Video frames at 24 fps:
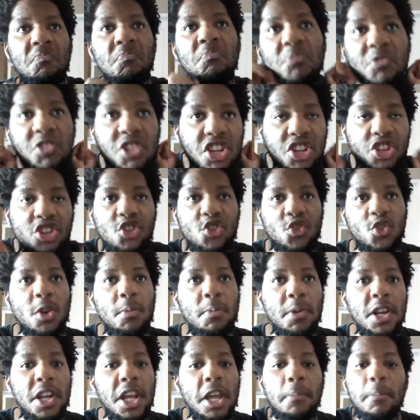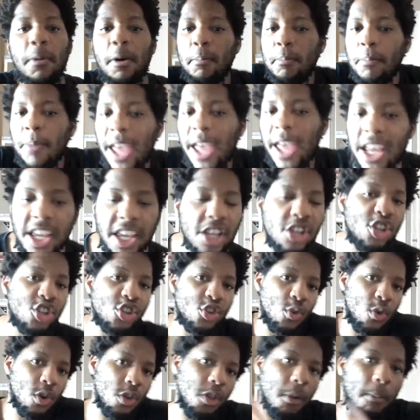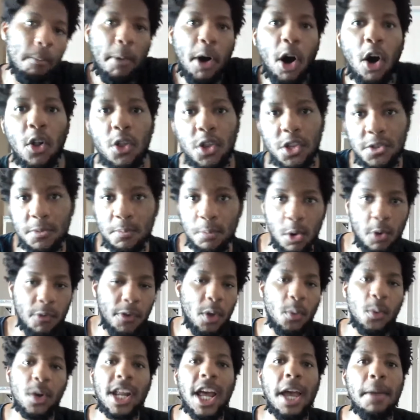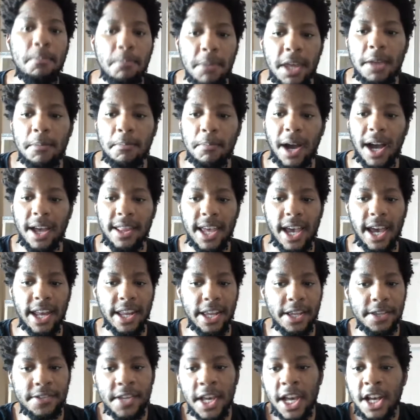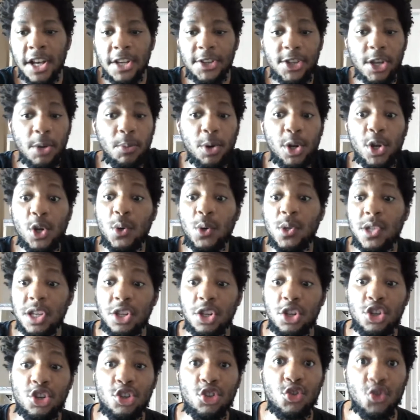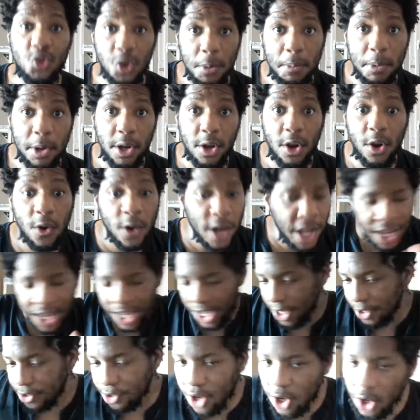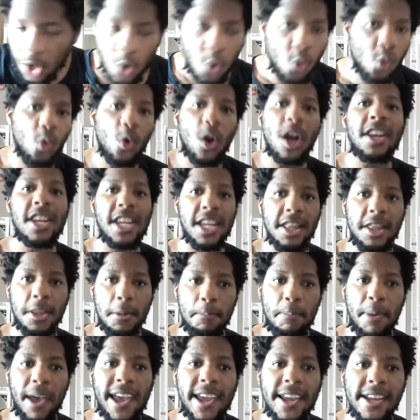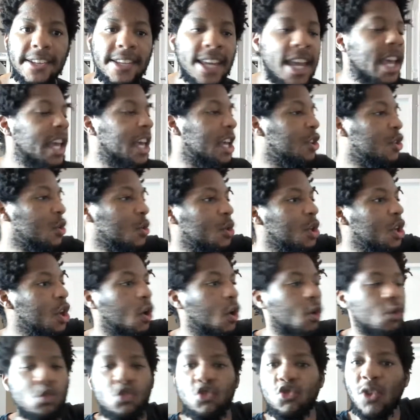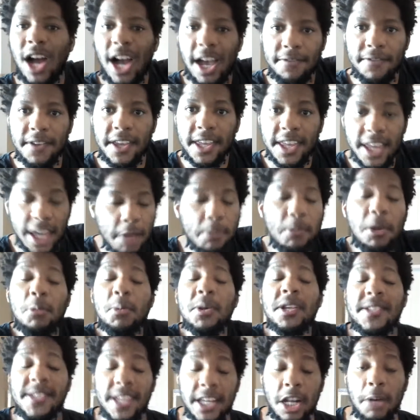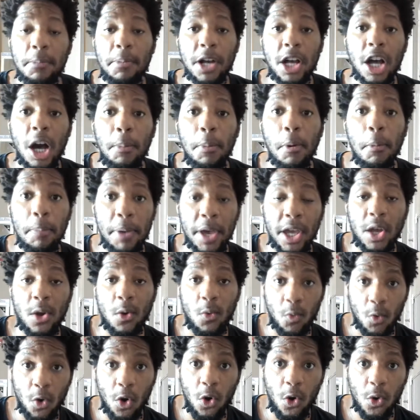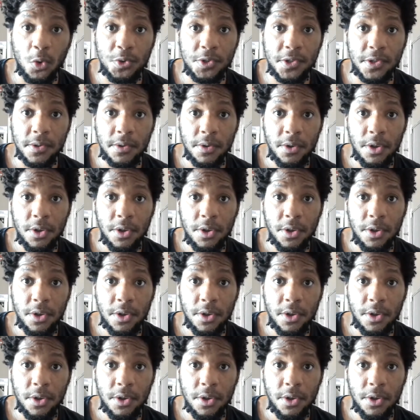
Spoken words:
distributing, but making sure the ball is moving. What I mean by that is someone who's a distributor is going to run in the paint and do the old driving kick, maybe set up a couple pick and rolls.